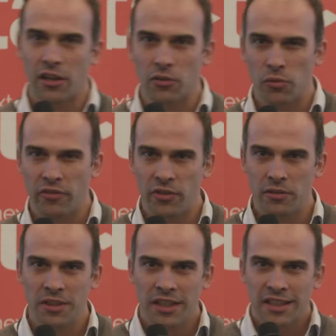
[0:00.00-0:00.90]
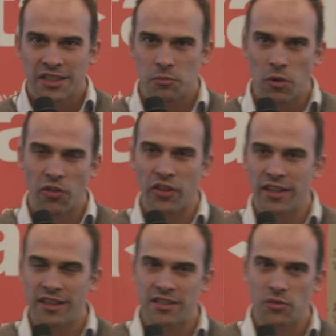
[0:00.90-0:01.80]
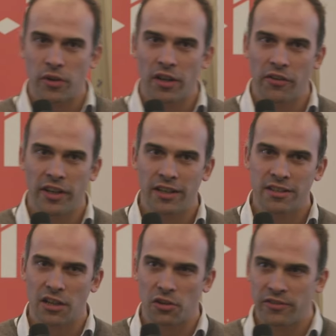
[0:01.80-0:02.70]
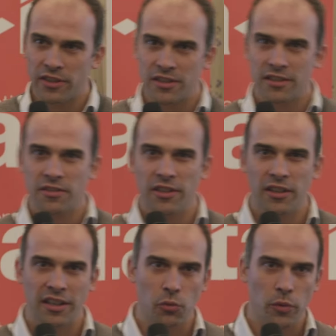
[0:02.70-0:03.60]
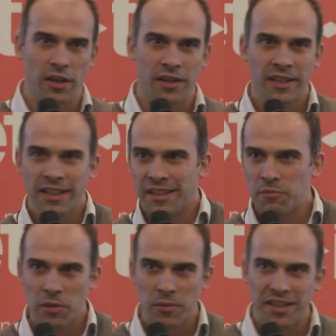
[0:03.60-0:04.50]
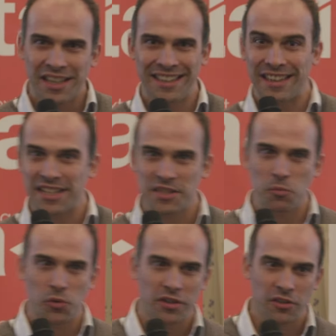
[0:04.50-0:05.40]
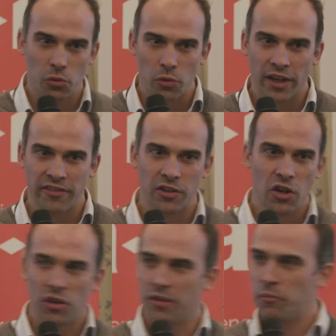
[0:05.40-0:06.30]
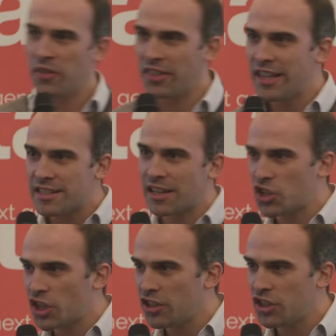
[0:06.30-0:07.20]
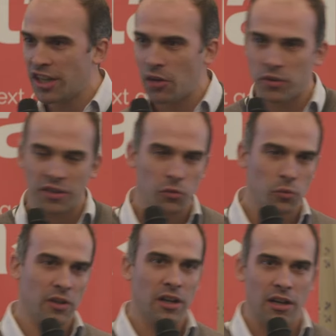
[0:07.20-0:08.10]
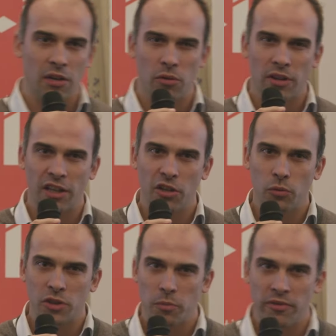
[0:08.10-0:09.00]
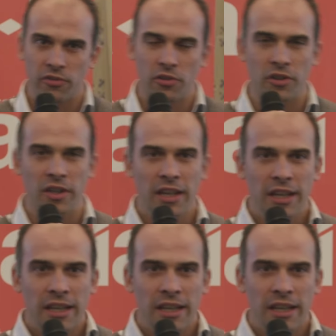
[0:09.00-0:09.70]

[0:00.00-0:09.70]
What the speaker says: out. We feel small things triggering inside of us, feeling that we are maybe less important or whatever. But things are changing. I would like it was before.